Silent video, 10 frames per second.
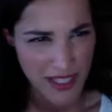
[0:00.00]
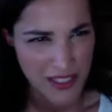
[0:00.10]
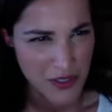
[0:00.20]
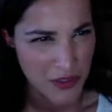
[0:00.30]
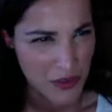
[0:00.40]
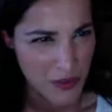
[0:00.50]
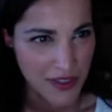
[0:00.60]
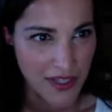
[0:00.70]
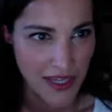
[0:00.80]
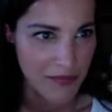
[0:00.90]
So I don't know whether
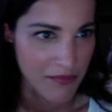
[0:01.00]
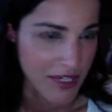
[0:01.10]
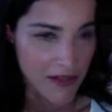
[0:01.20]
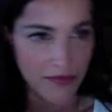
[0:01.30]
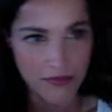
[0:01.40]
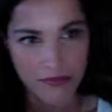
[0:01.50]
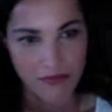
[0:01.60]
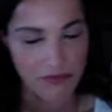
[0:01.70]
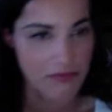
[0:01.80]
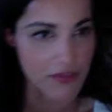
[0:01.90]
that made up
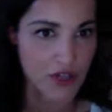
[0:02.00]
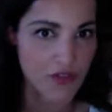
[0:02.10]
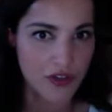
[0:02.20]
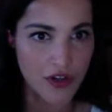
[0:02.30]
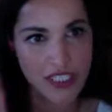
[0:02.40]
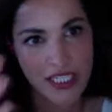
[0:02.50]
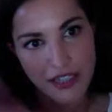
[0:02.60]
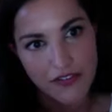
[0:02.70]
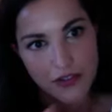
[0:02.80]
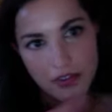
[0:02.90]
for not taking a
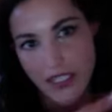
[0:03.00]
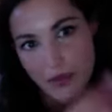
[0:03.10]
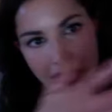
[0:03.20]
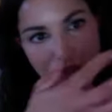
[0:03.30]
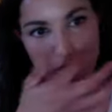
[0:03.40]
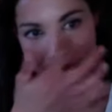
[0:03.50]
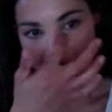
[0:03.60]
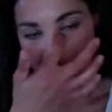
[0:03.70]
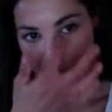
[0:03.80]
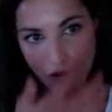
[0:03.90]
full day within the week
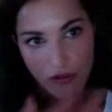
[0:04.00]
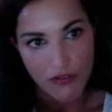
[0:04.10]
off.